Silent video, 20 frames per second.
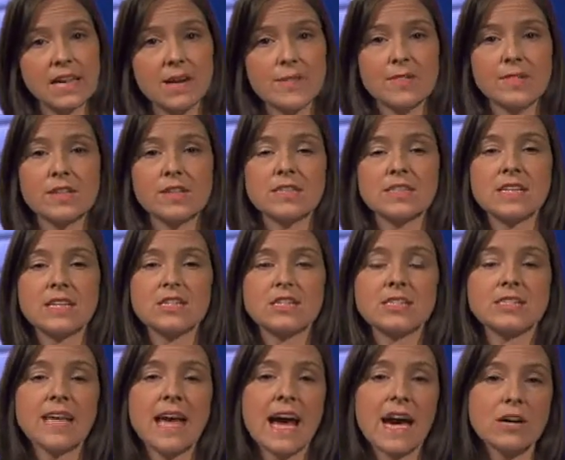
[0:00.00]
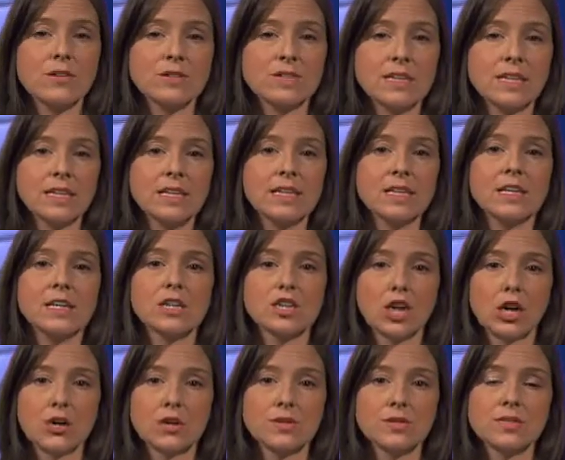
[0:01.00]
comforts such as housing,
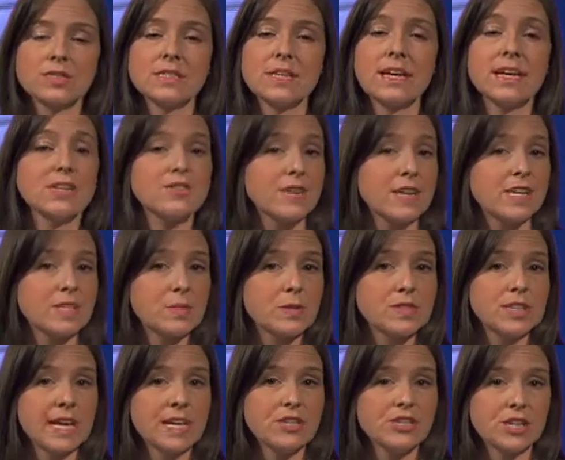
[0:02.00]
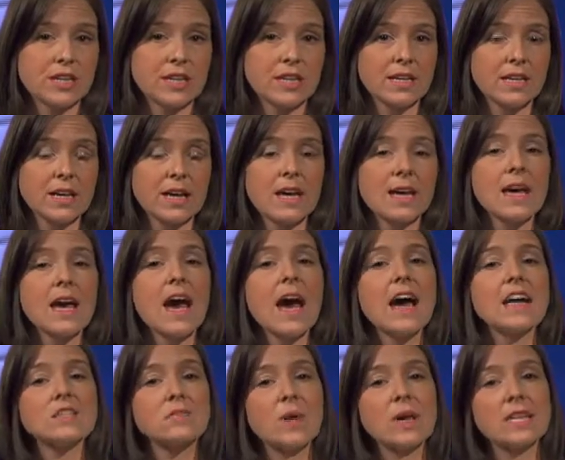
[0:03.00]
clothes, and transportation,
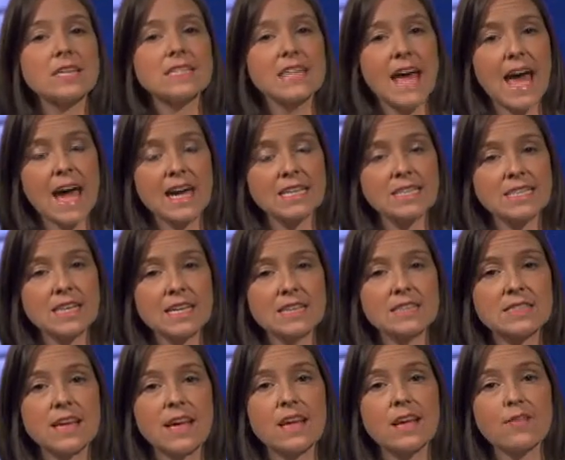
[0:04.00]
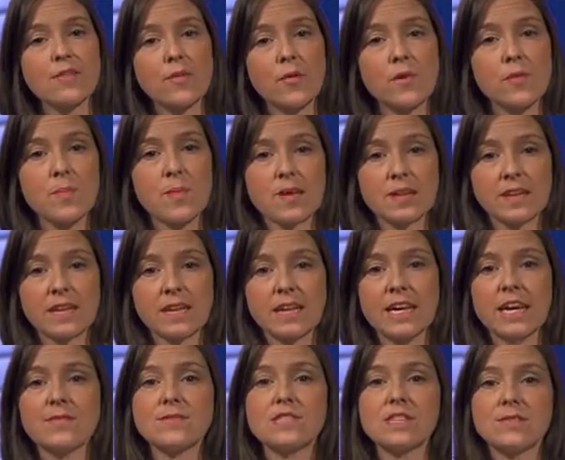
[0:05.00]
as well as access and
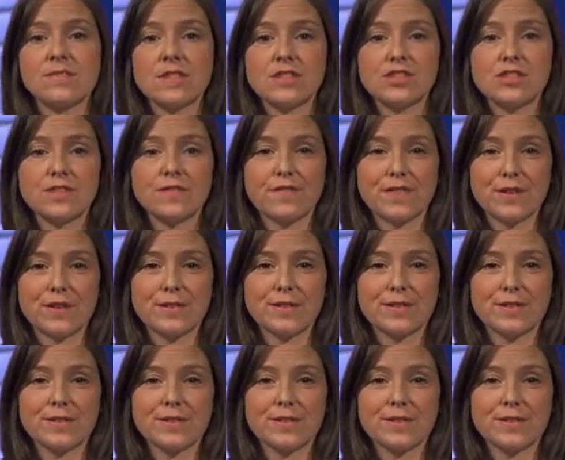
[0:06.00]
affordability of sufficient food.